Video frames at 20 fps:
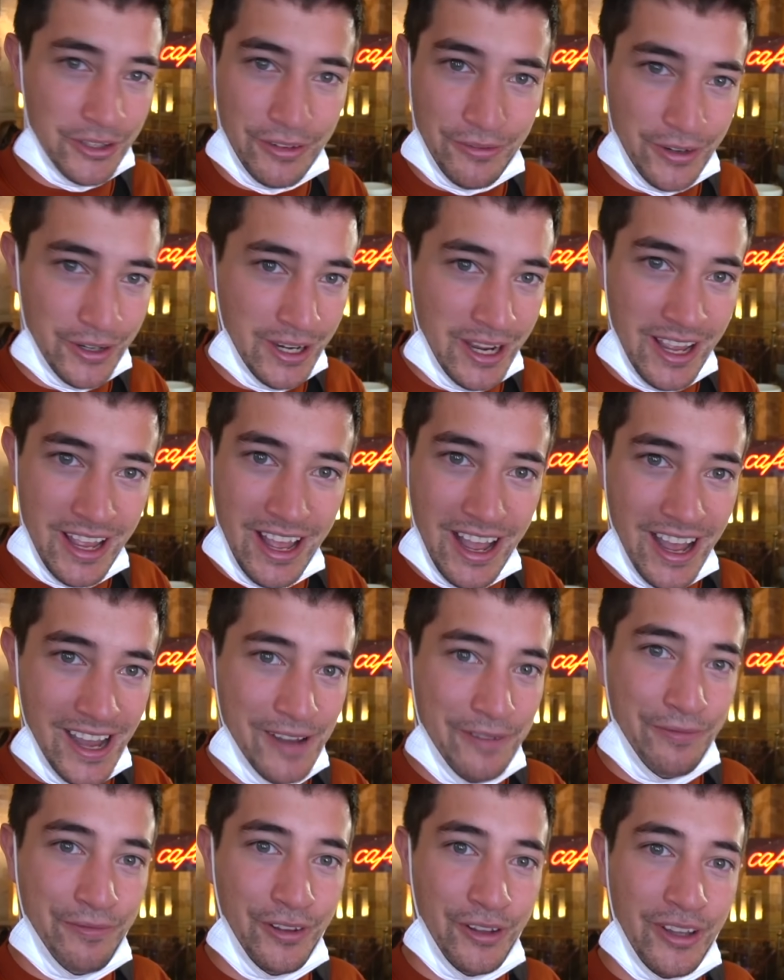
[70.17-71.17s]
different
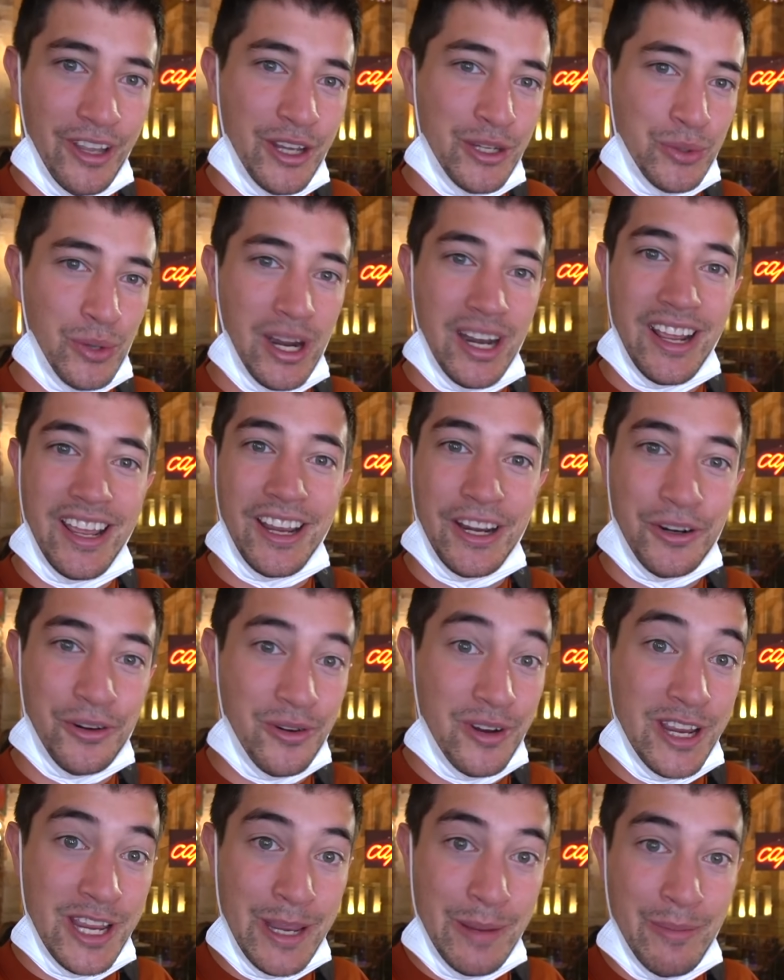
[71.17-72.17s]
fillings. We're gonna get
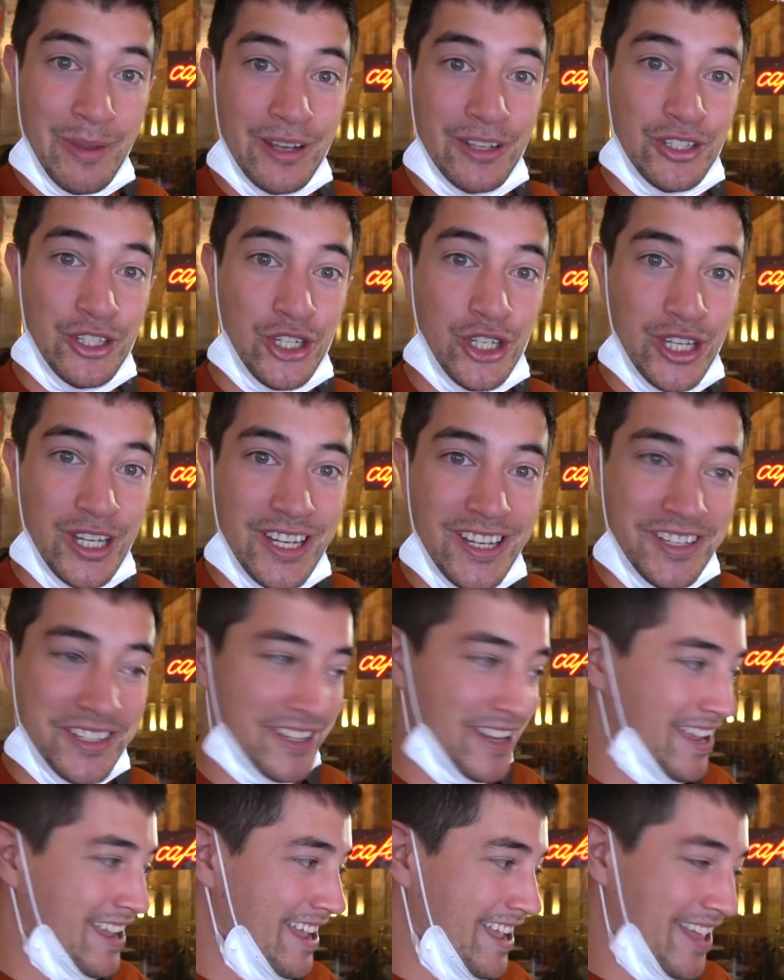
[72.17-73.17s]
cream and cheese,
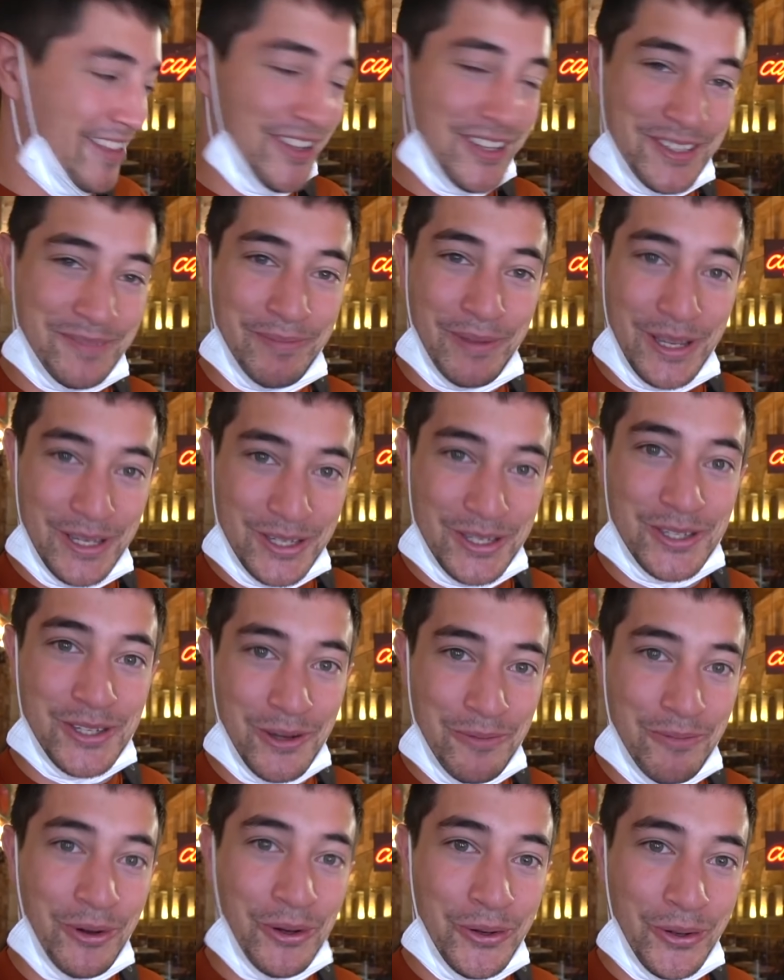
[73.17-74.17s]
and this place is
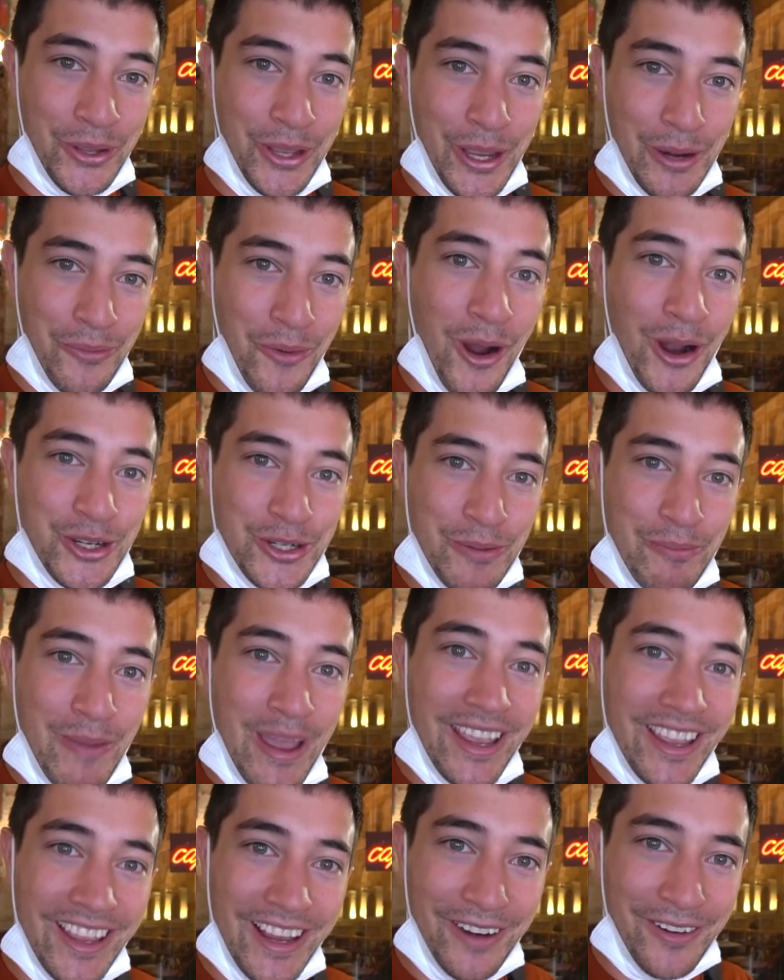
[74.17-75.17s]
super cool. You can watch him
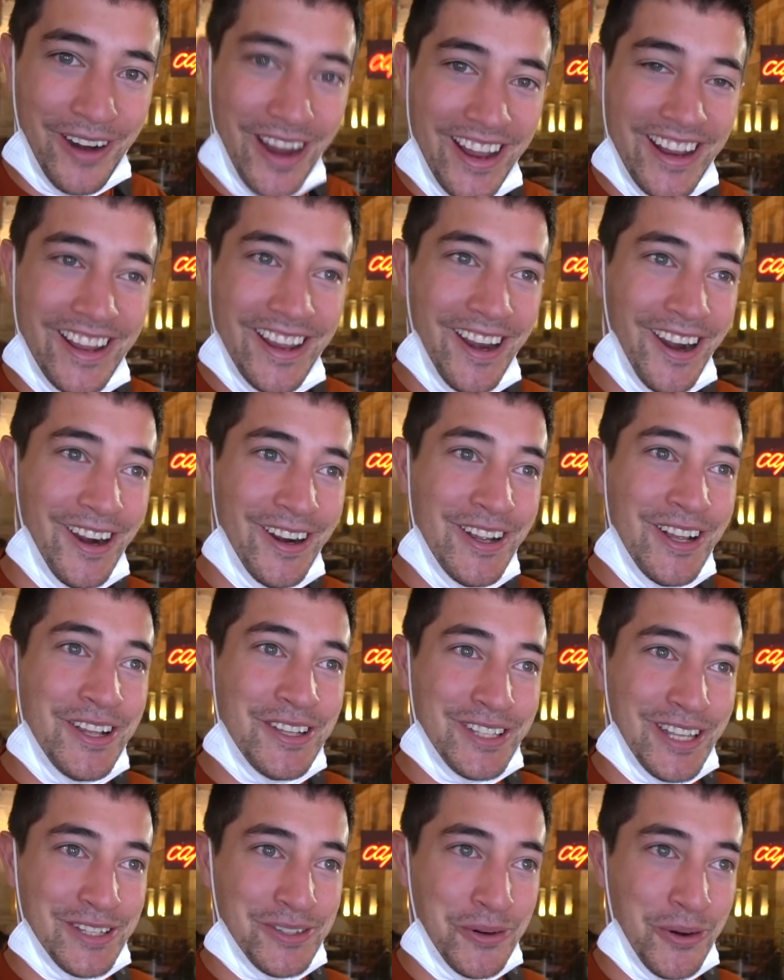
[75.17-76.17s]
making it right here.
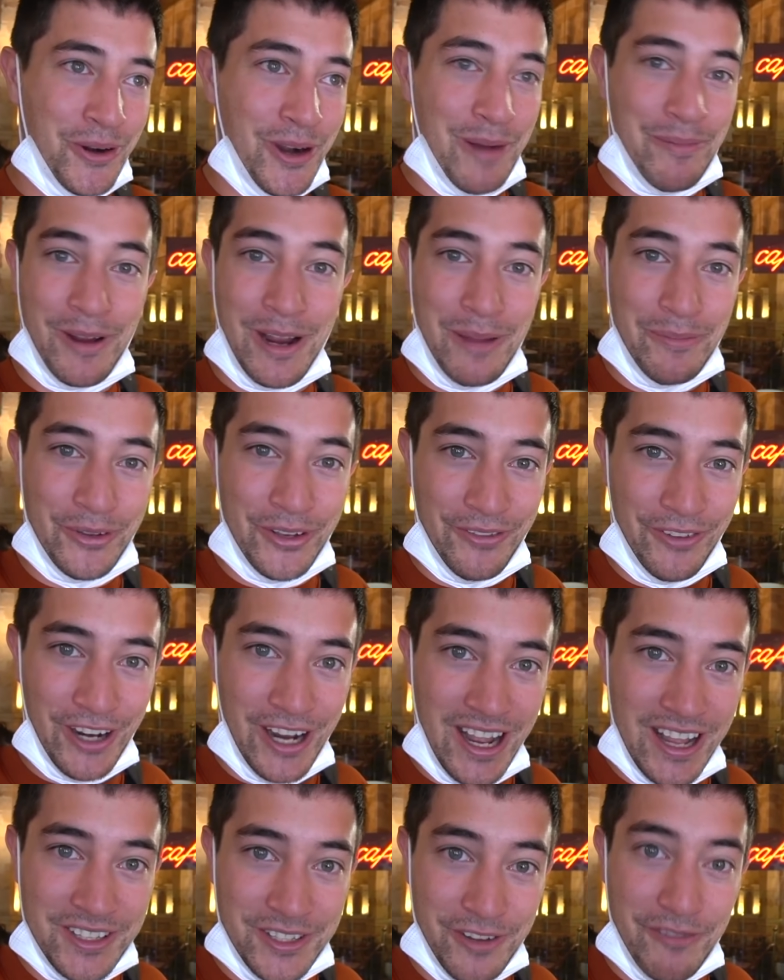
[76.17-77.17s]
So let's order up a couple different
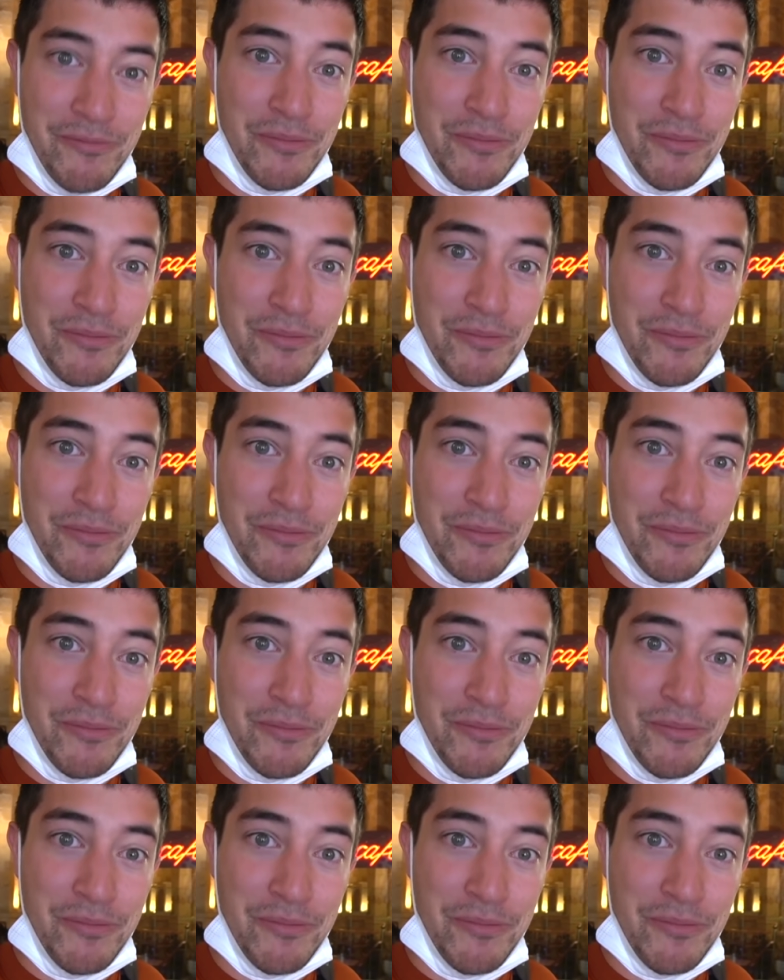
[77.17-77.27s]
kinds of